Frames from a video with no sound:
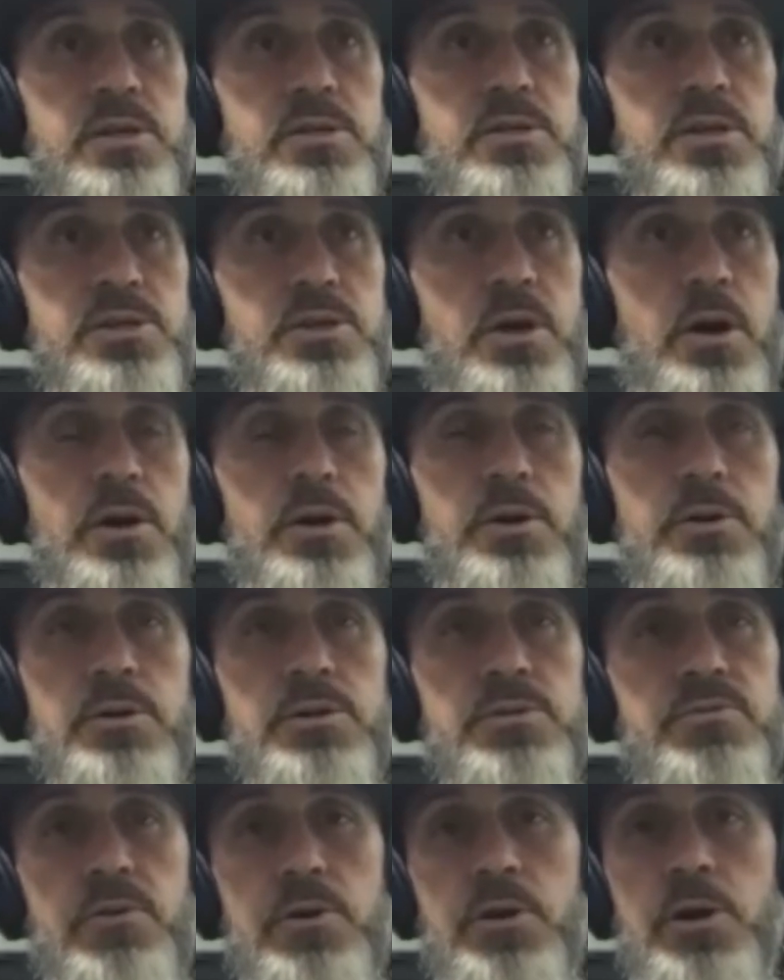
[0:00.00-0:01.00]
these
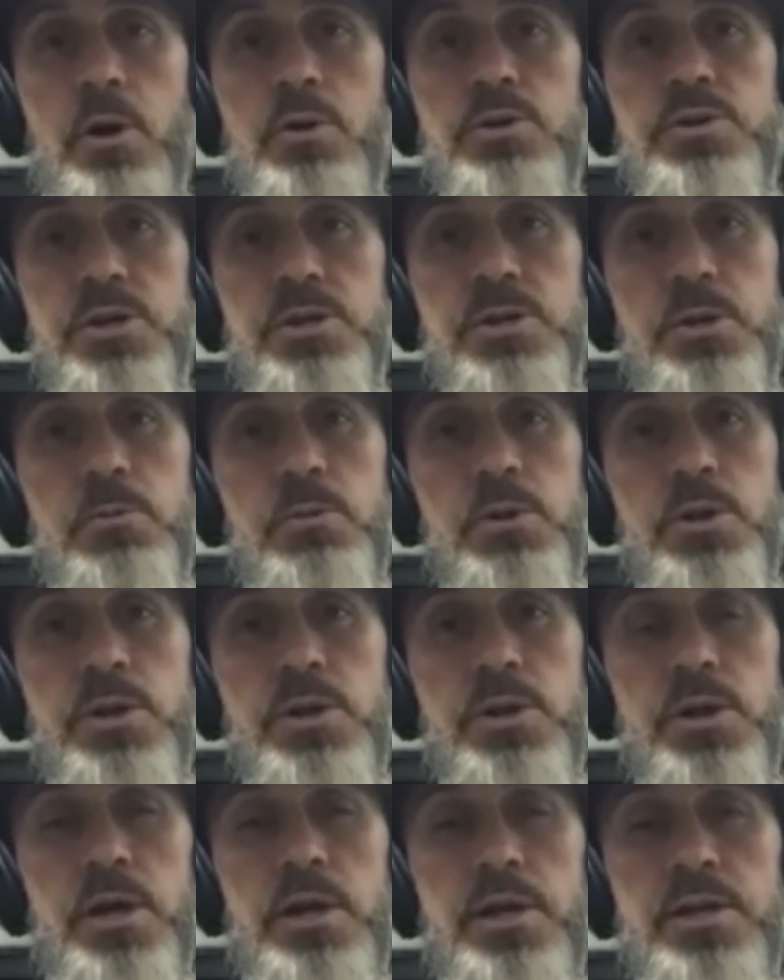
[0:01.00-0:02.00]
articles for coaches are really
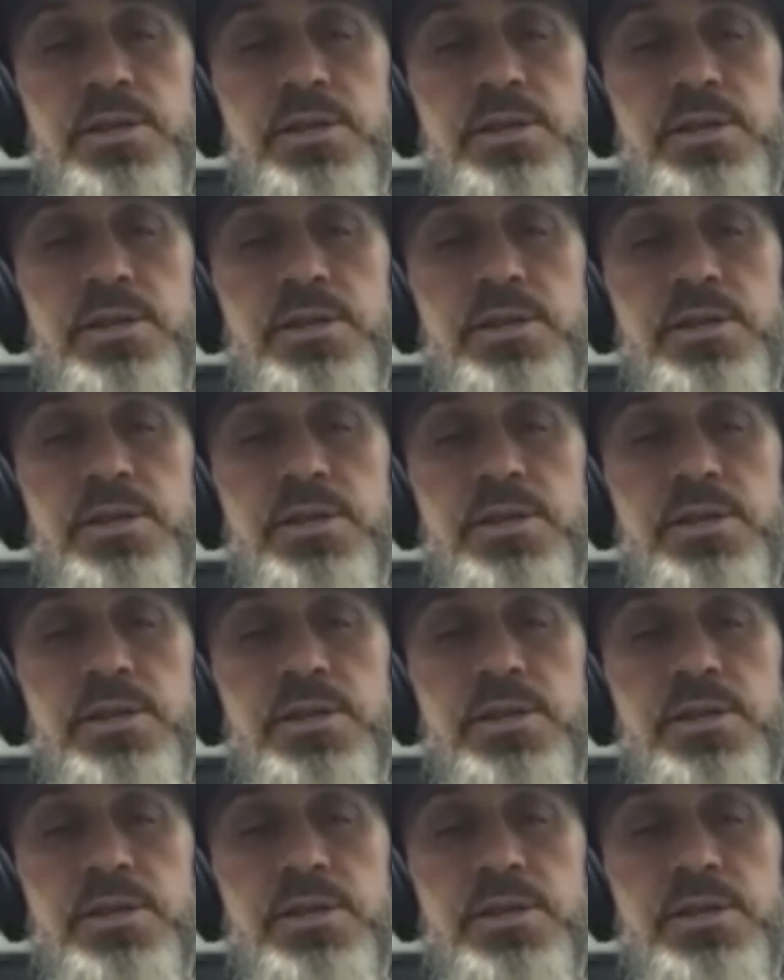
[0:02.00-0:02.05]
good.